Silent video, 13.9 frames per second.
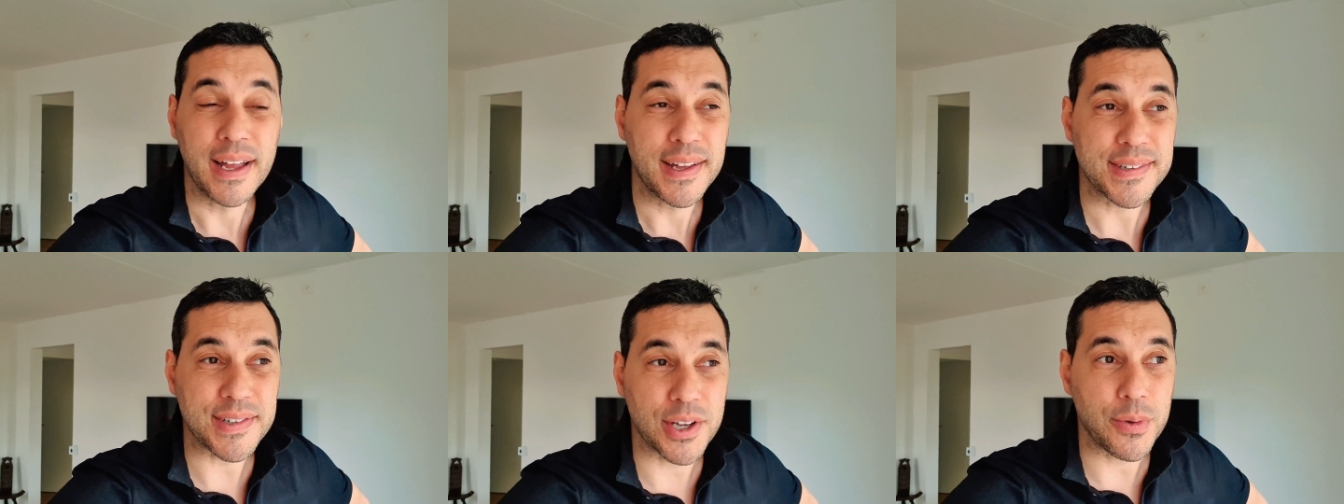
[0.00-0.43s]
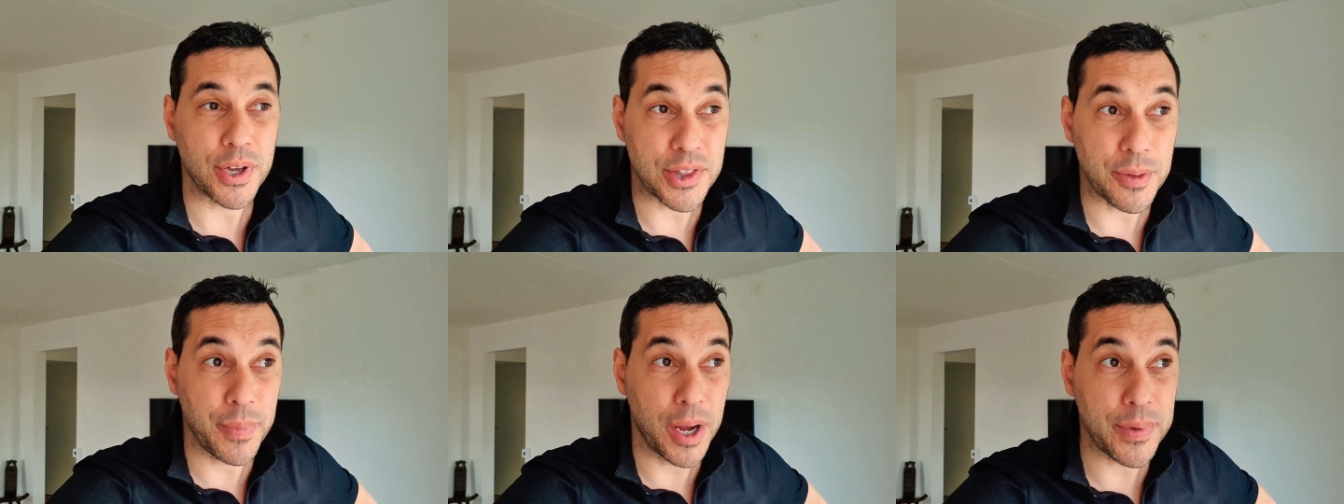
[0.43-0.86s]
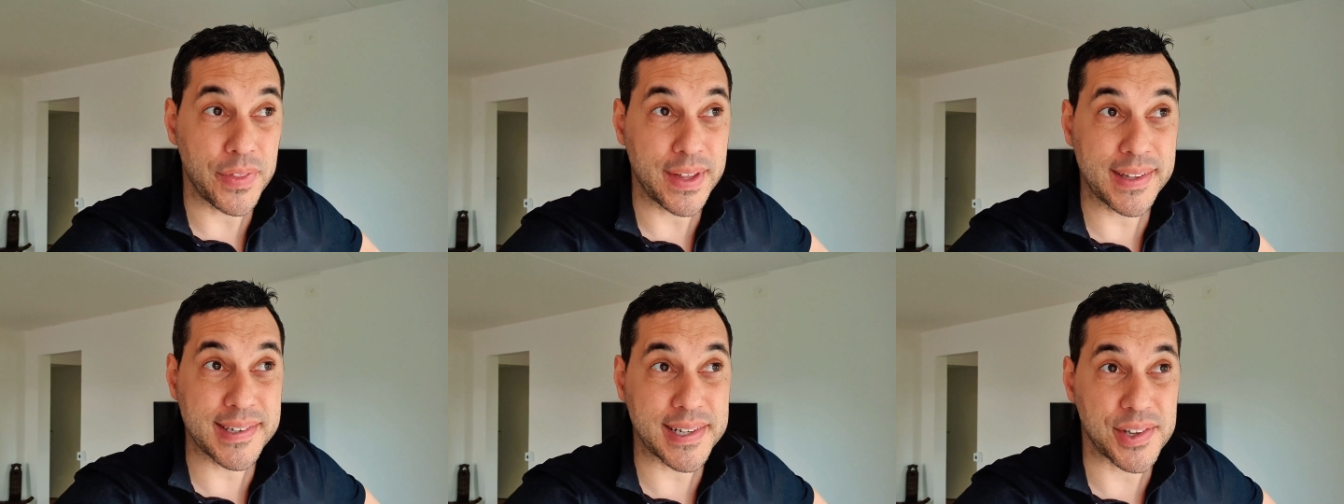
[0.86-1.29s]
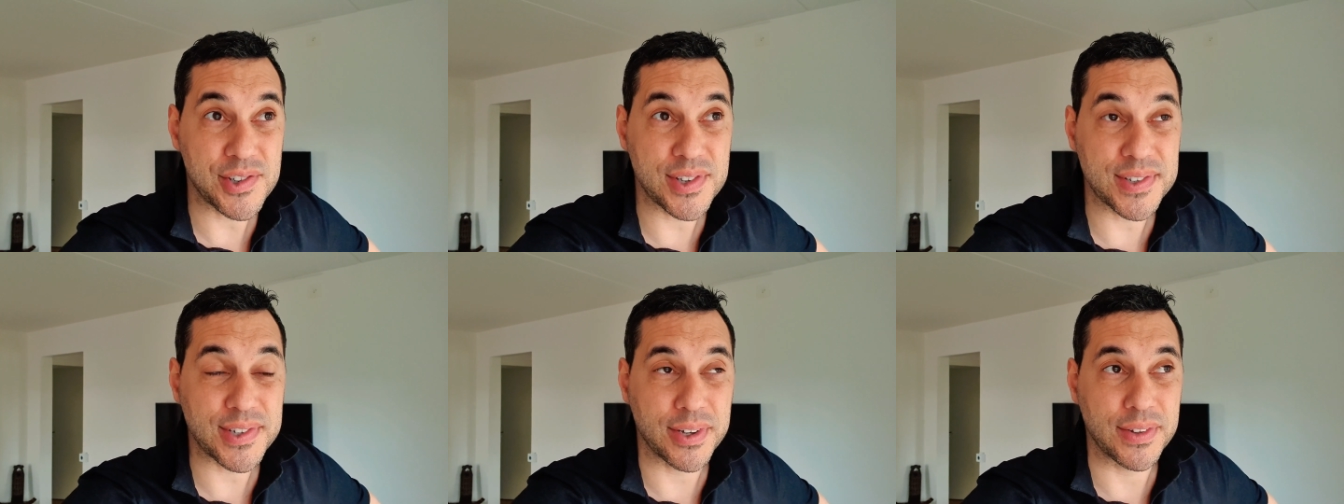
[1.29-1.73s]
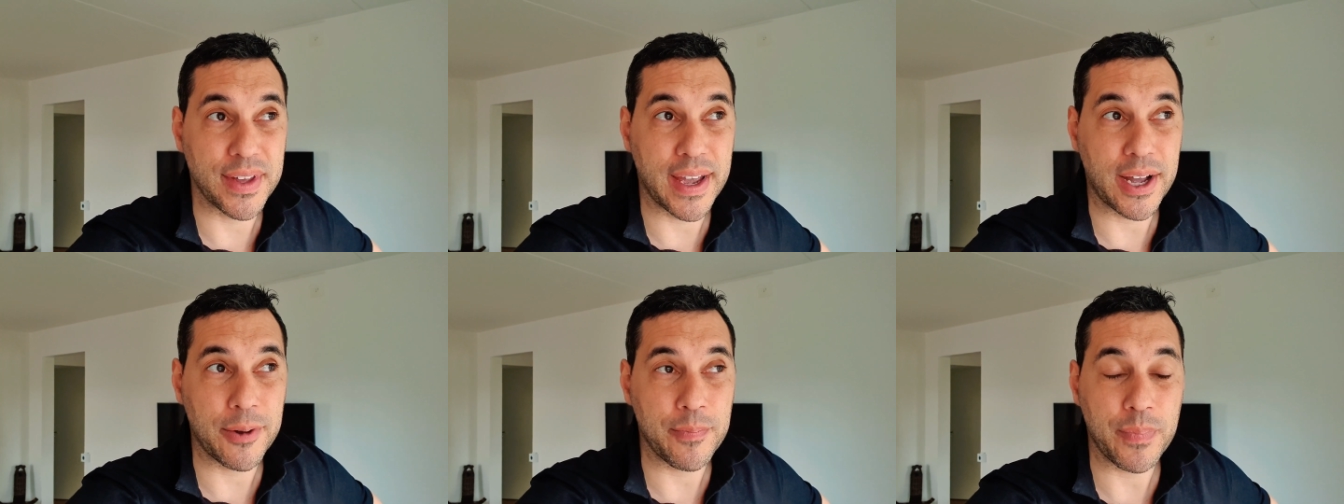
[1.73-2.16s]
So at the moment, the internet's just gone
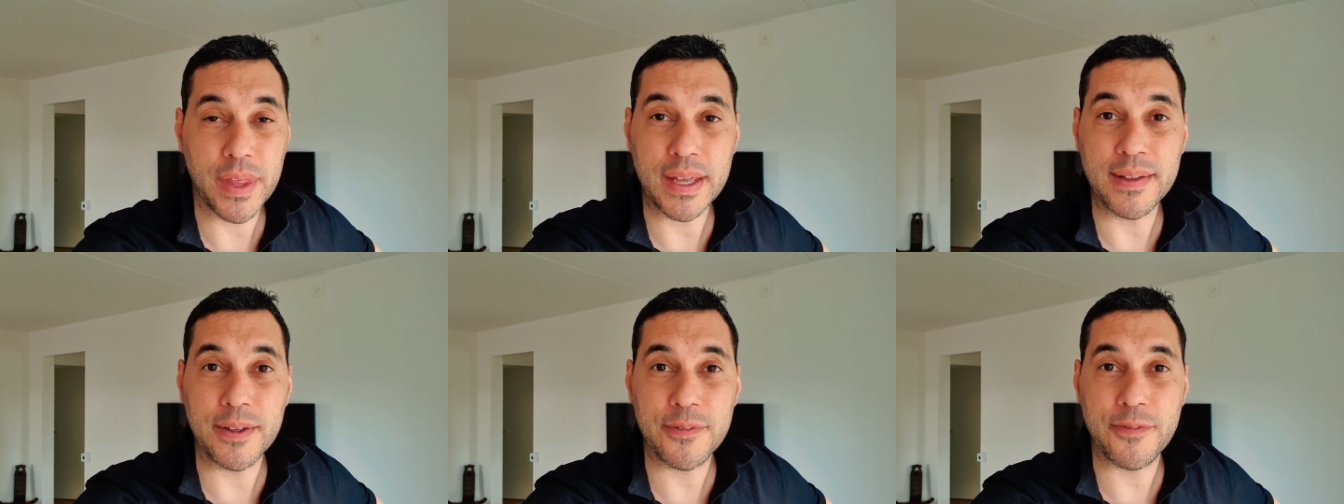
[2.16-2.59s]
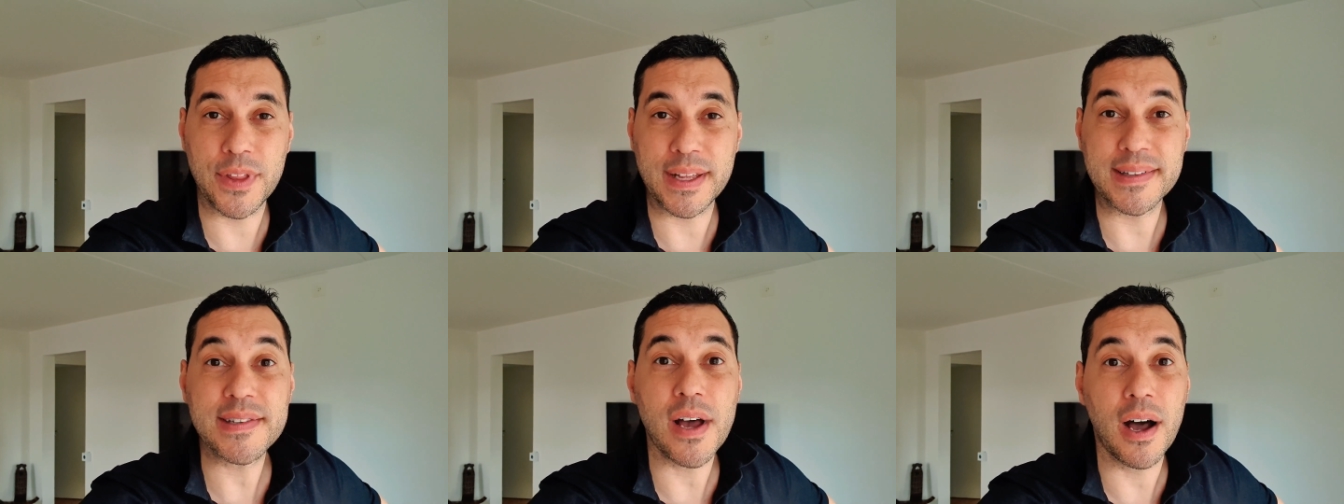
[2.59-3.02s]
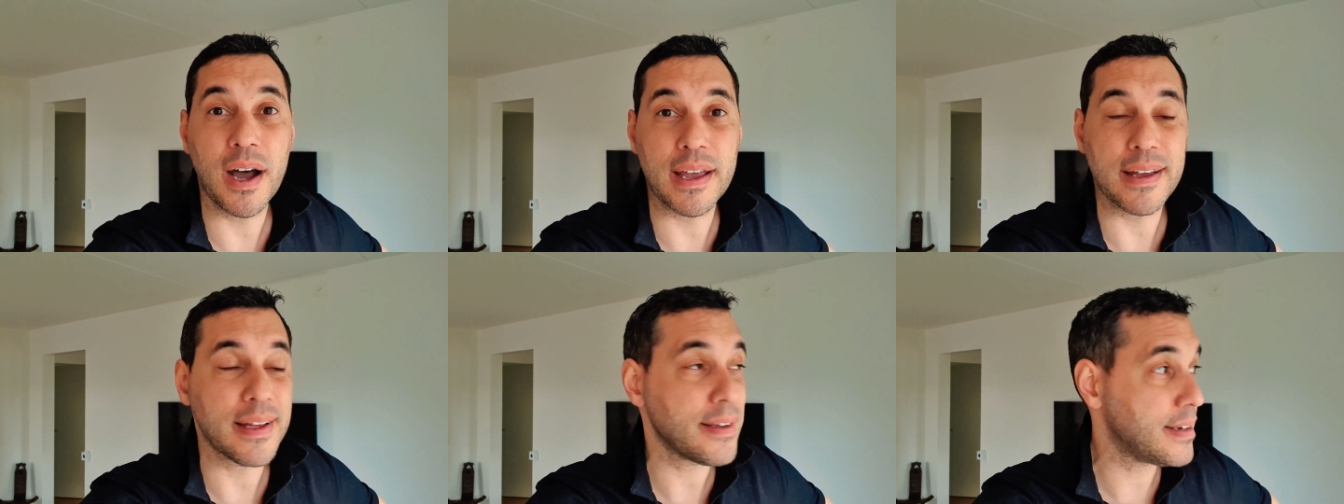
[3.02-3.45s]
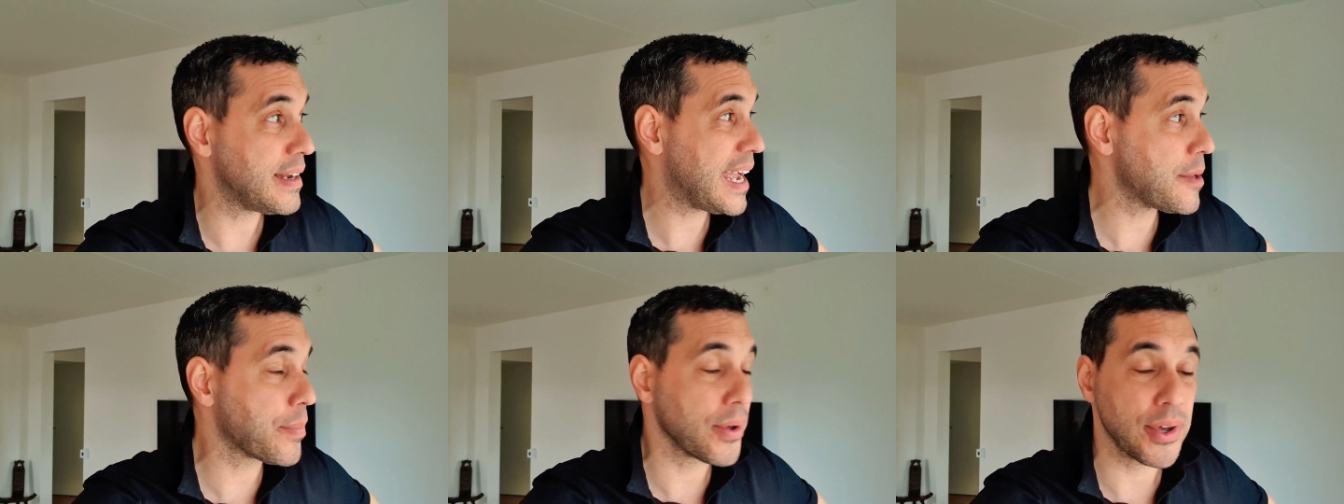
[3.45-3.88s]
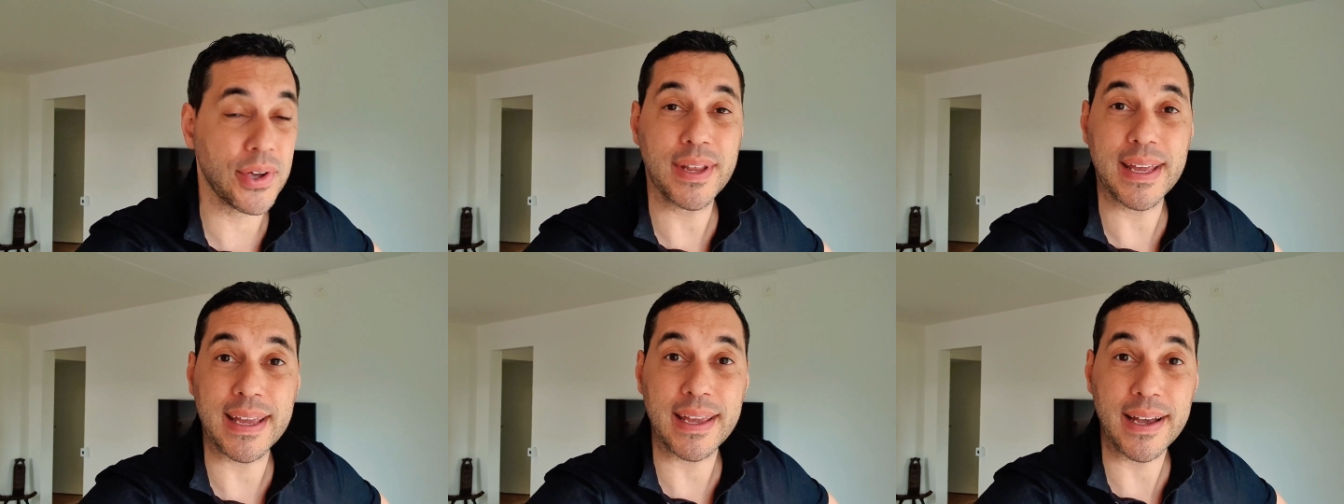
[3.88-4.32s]
down for the entire neighborhood
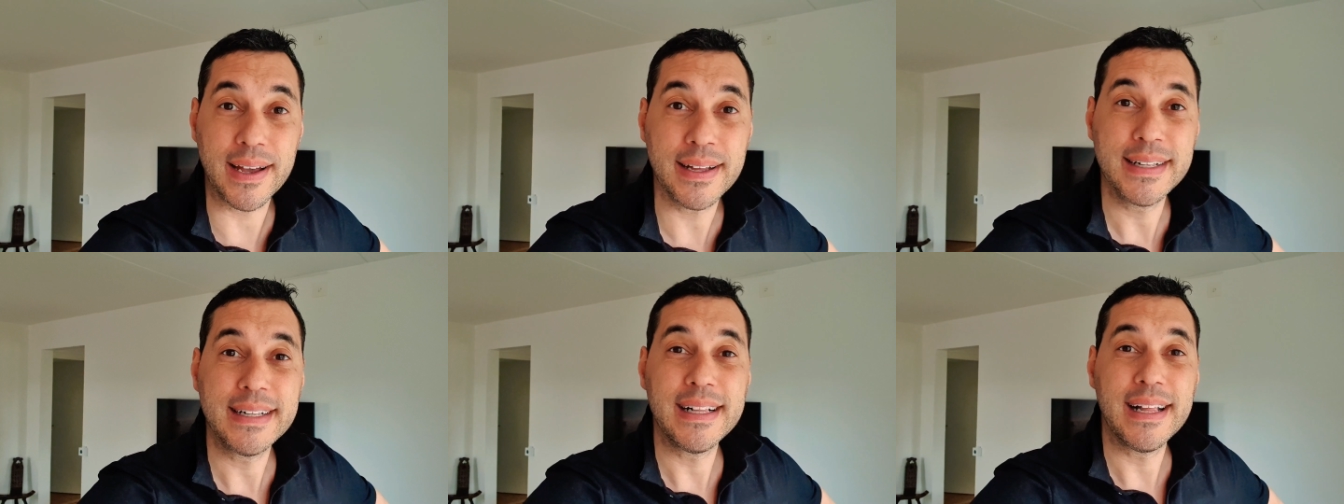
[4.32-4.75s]
here,